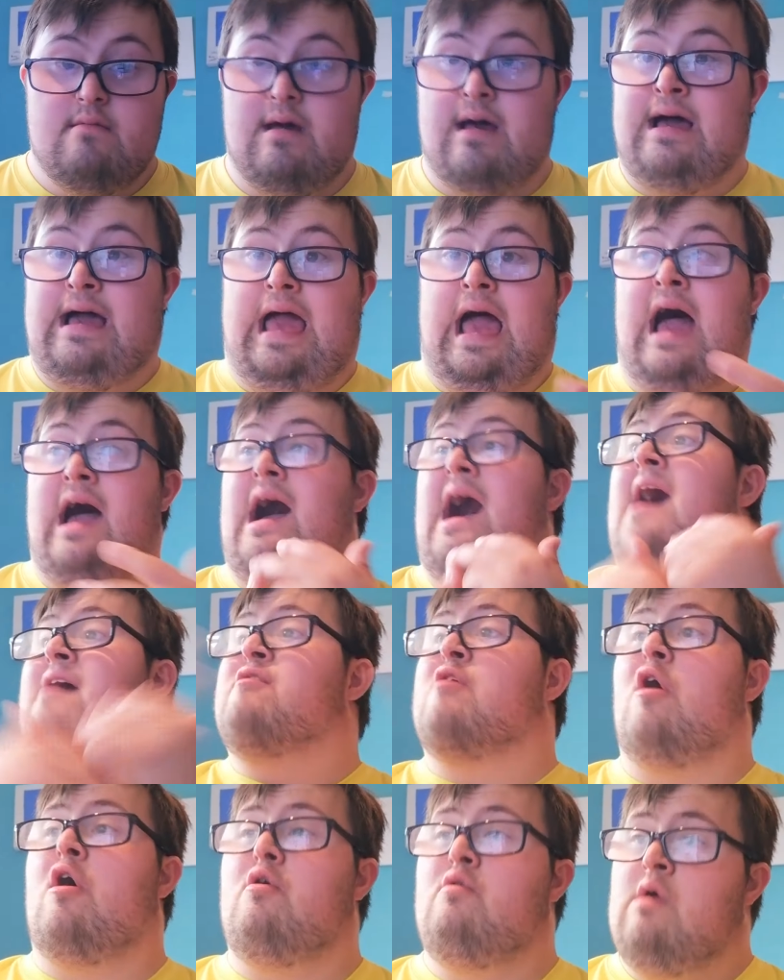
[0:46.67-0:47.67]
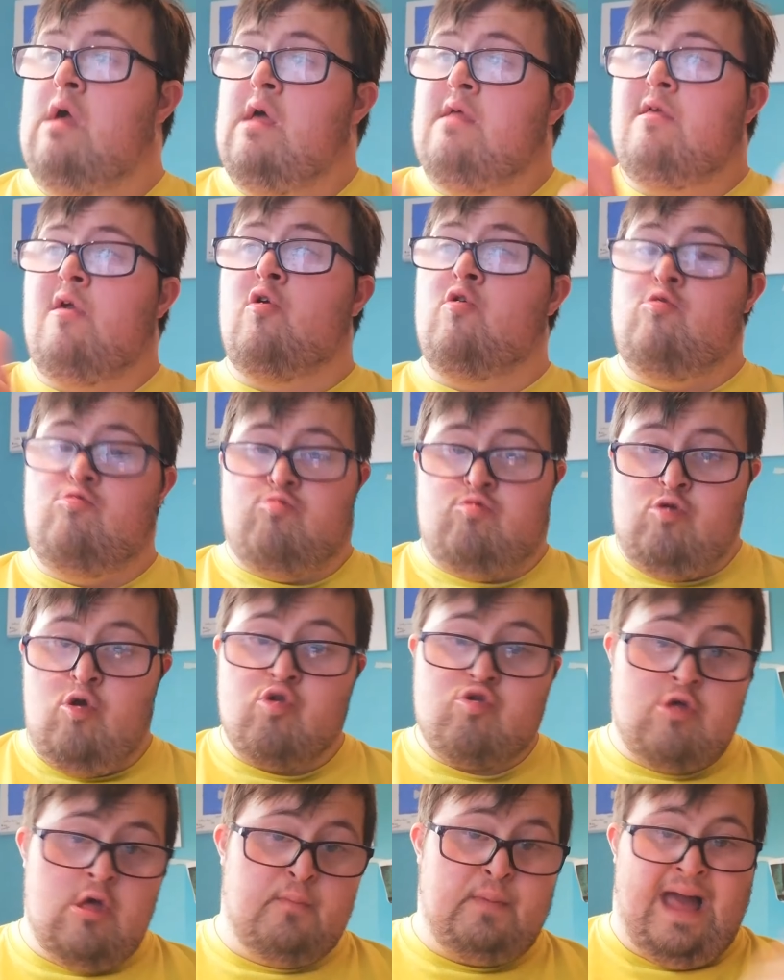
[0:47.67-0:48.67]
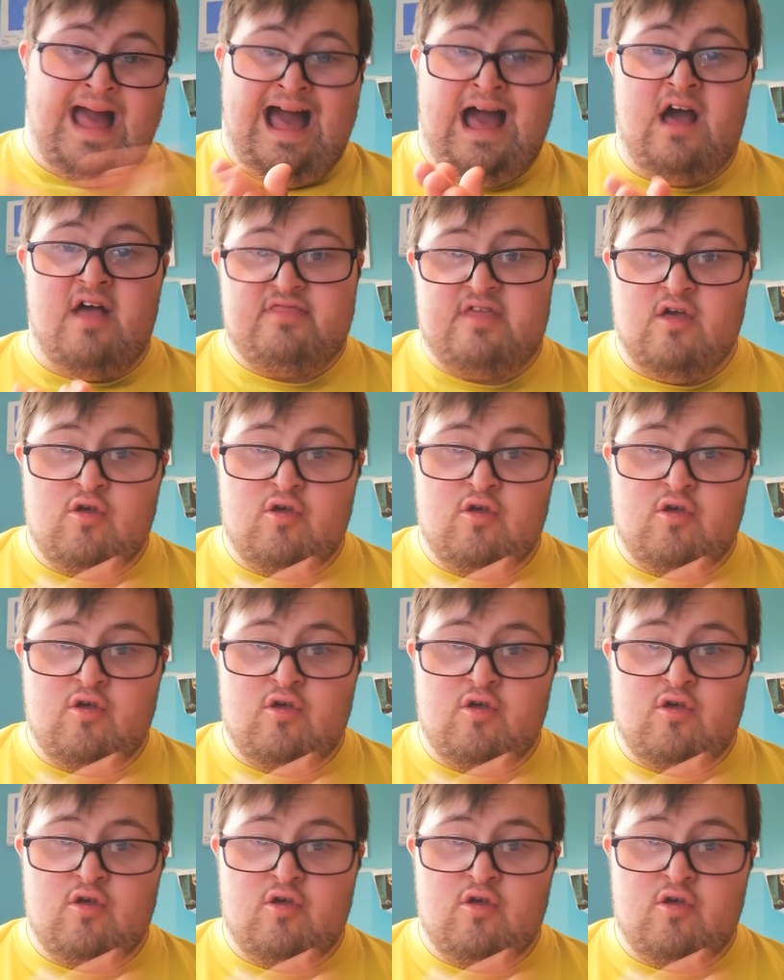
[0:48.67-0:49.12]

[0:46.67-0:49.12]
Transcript: I know the YouTube has